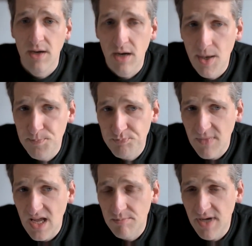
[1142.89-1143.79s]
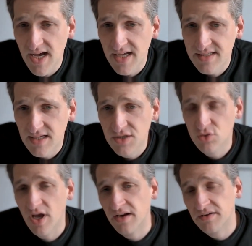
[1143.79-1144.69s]
But
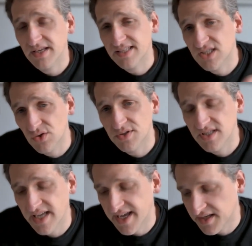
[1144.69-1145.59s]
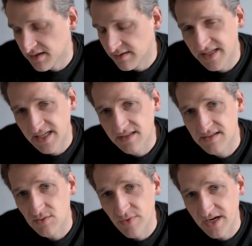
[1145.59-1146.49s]
you cannot associate a lead
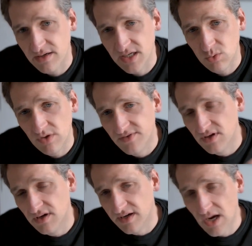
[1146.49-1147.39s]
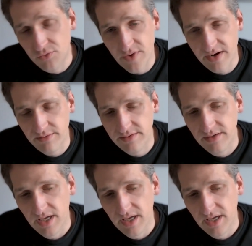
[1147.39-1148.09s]
record with an account record.